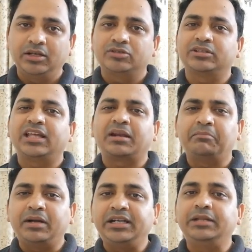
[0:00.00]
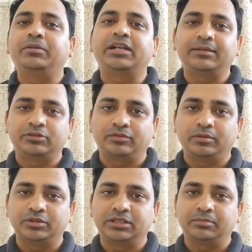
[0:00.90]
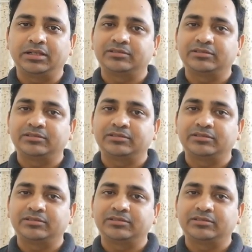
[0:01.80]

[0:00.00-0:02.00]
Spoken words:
So there are multiple types of web hosting plans.